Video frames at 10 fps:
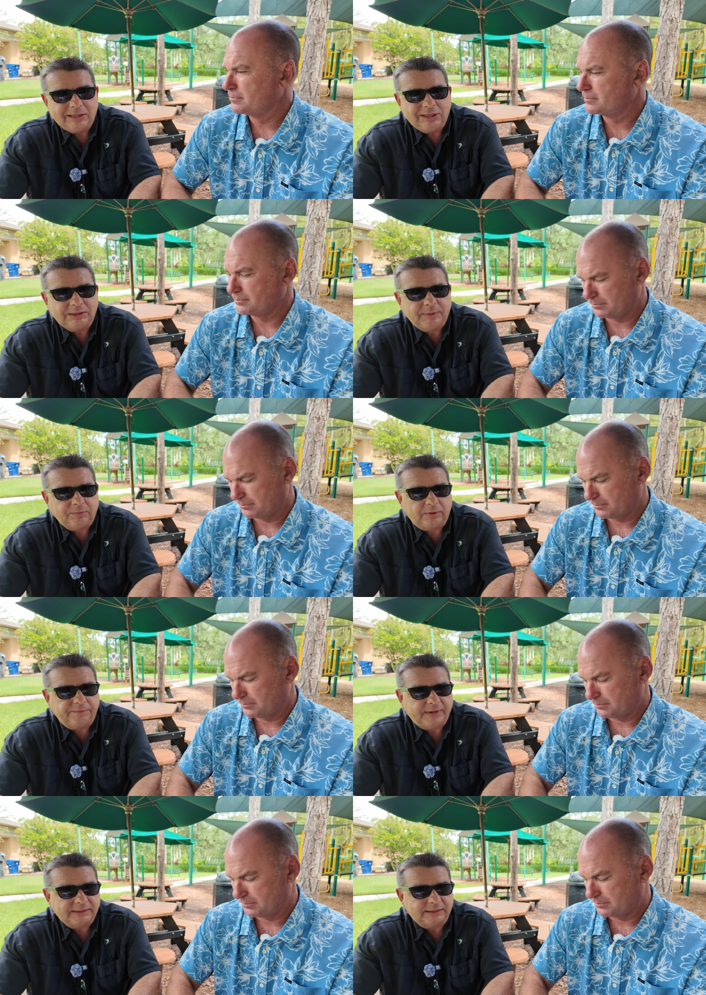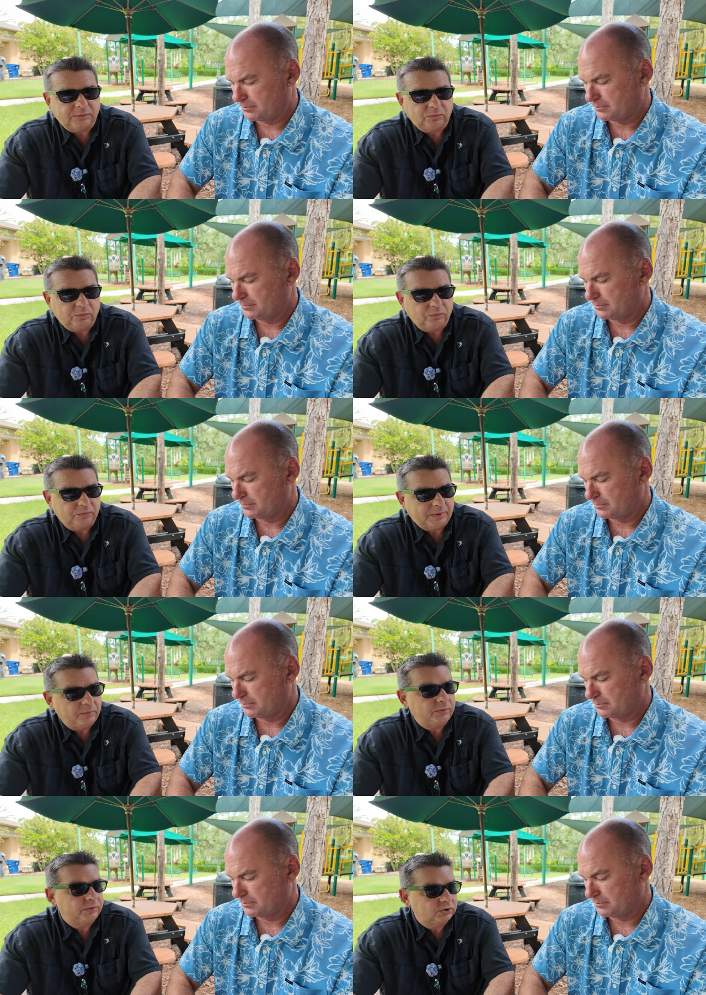Speaker 1: these people are investing,
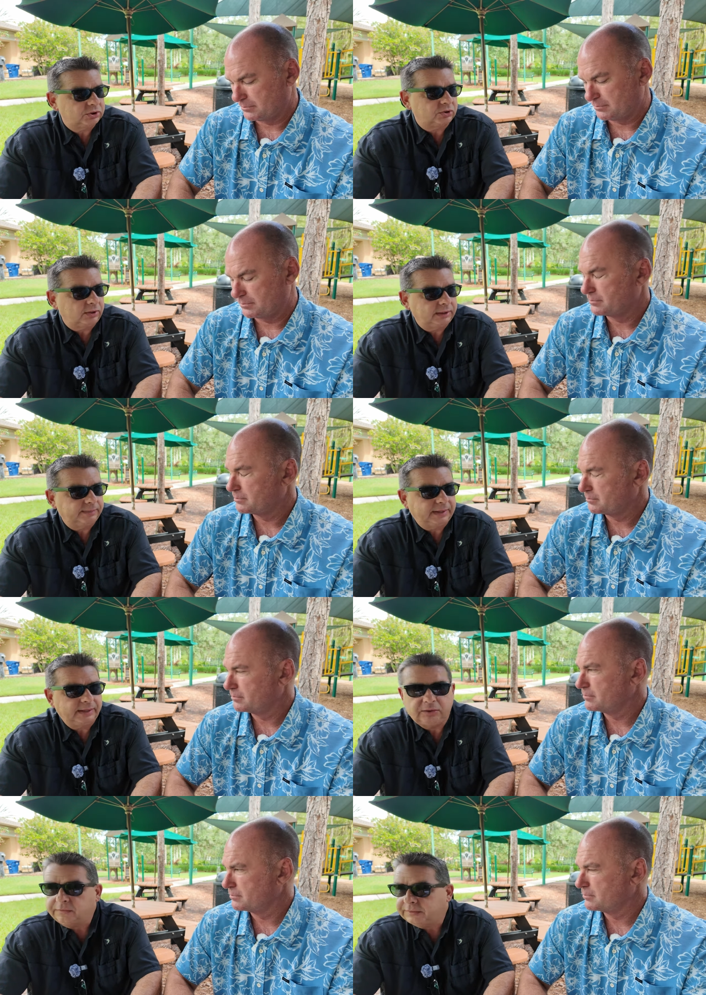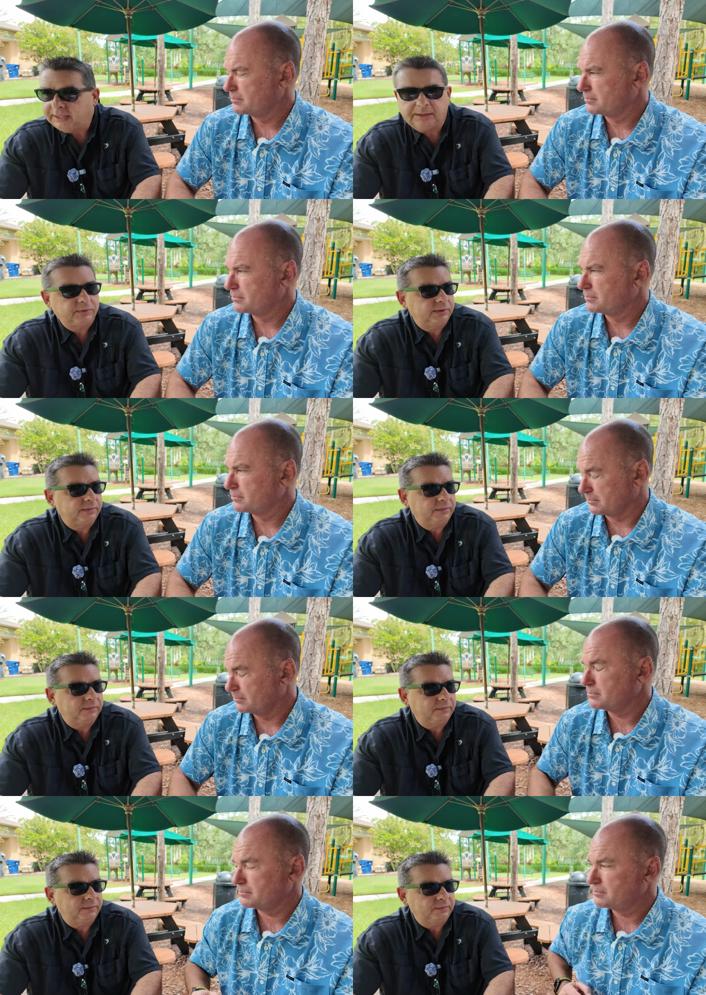remember we were just talking about it off camera,
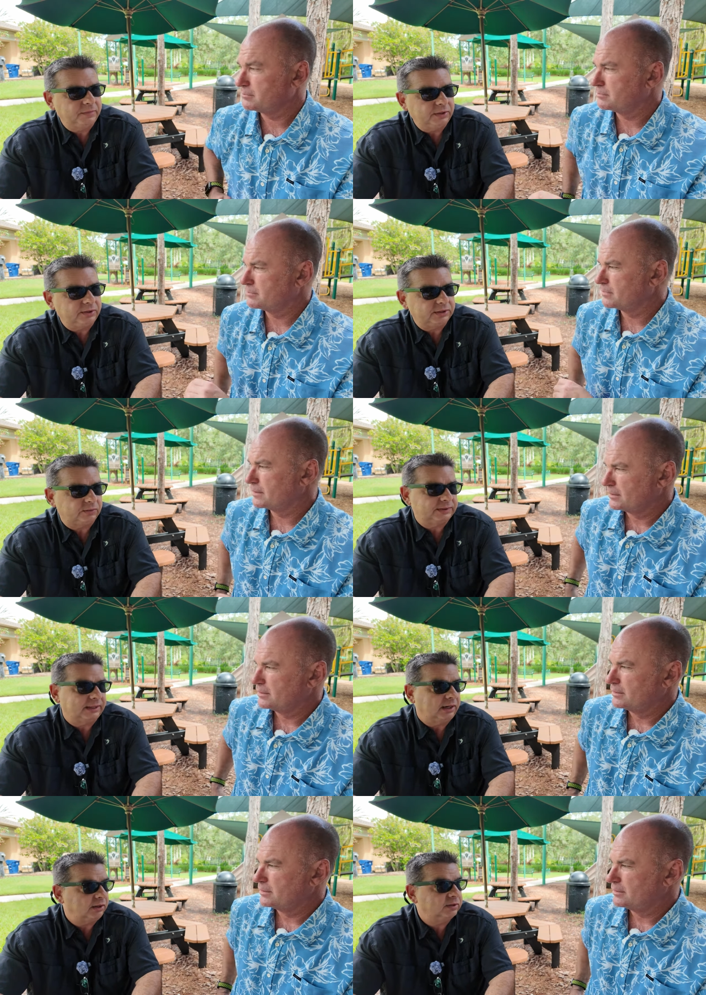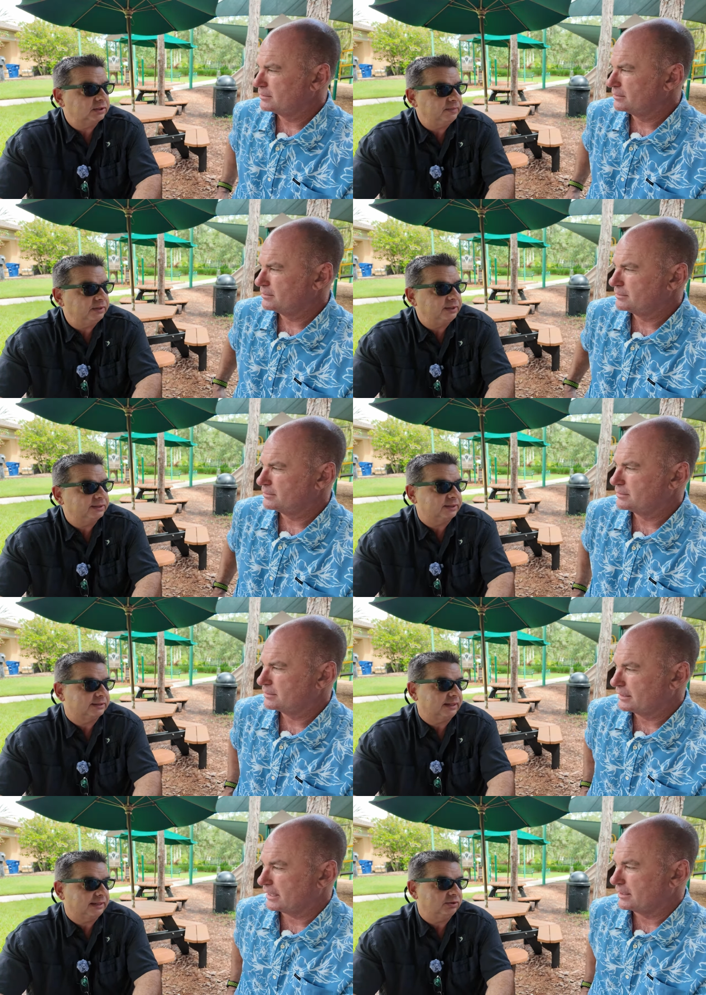millions, and we said hundreds of millions. I
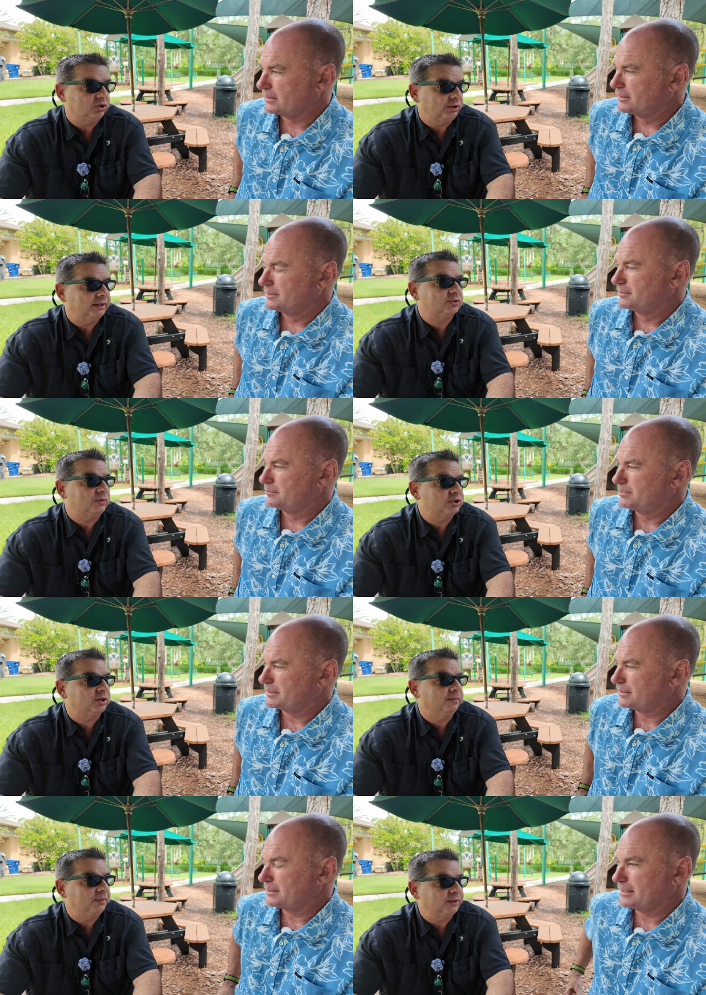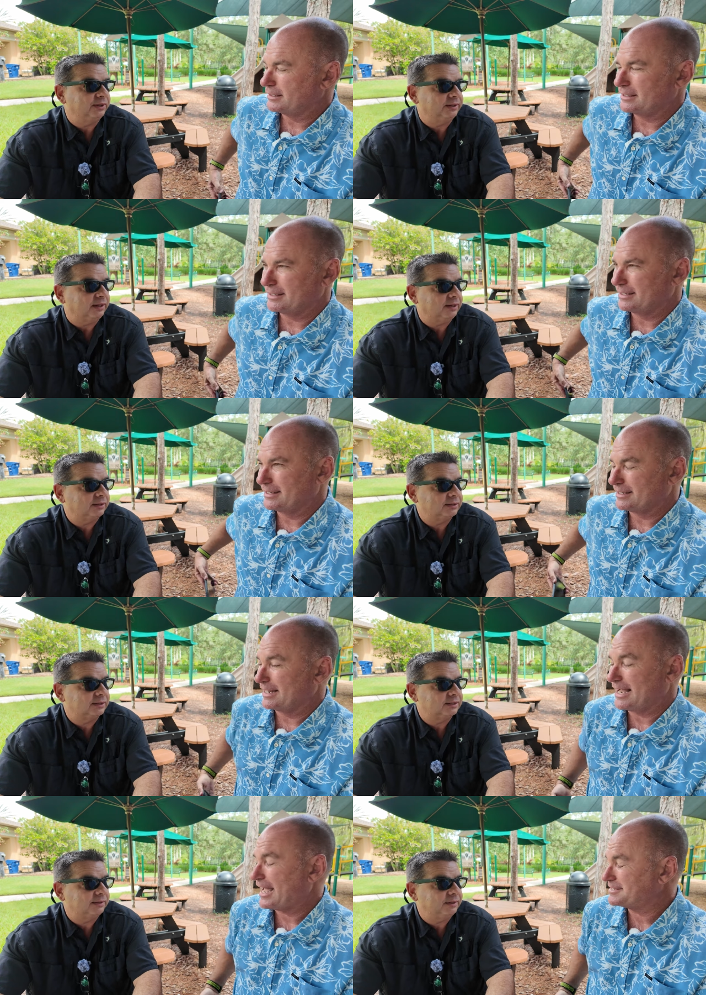
Speaker 2: said, yeah. Do you think it's reaching $1 billion?
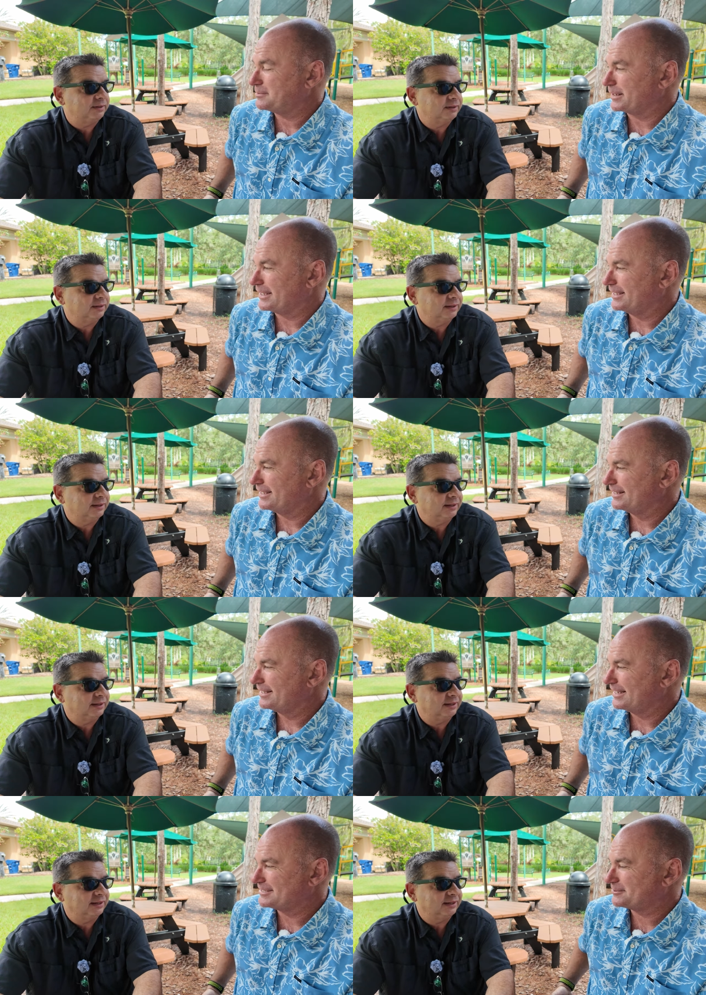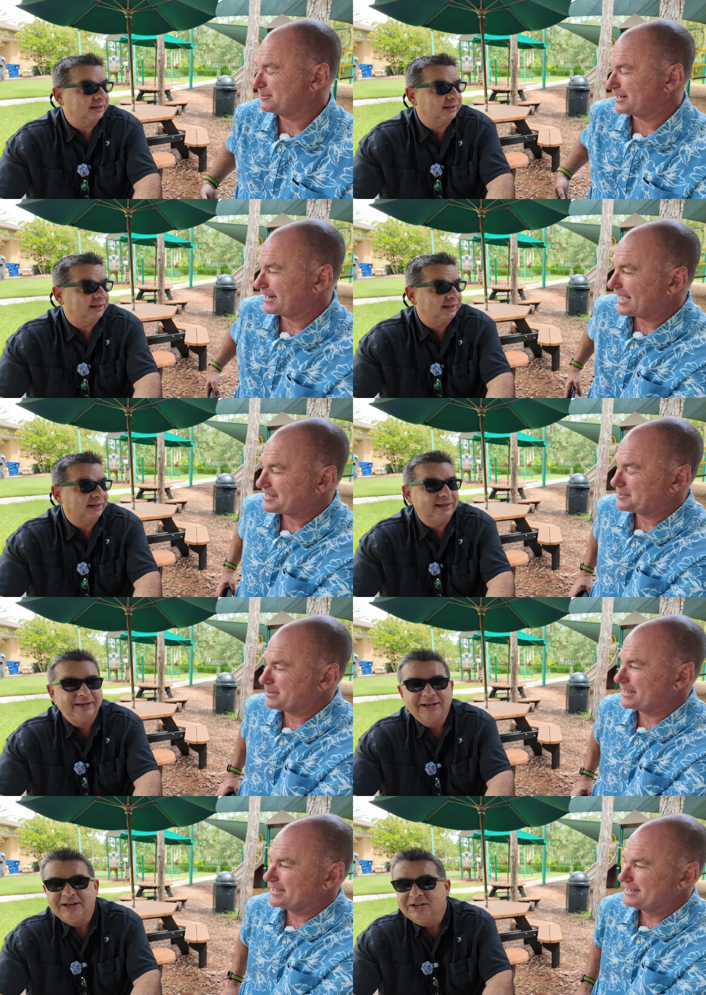It has to be. I swear it has
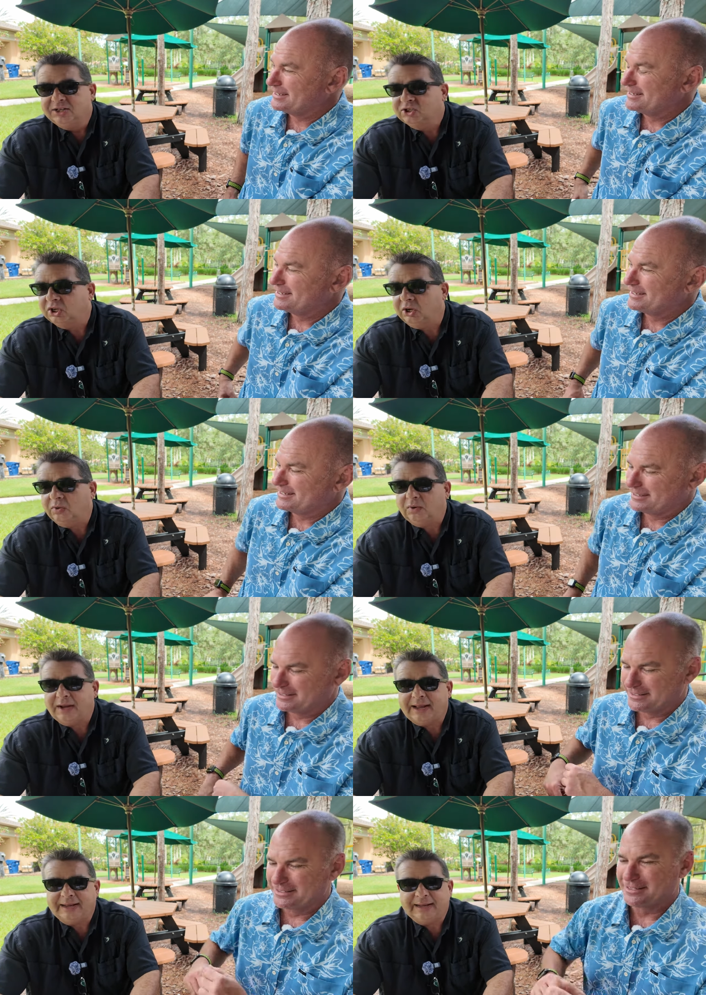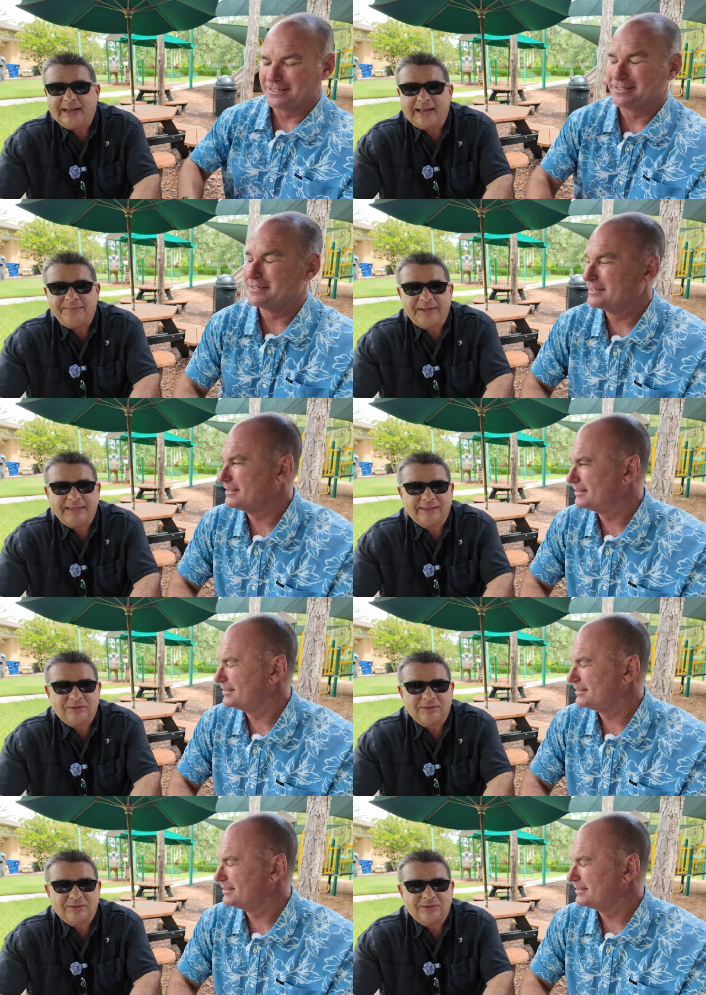to be. So
Speaker 1: I'm like,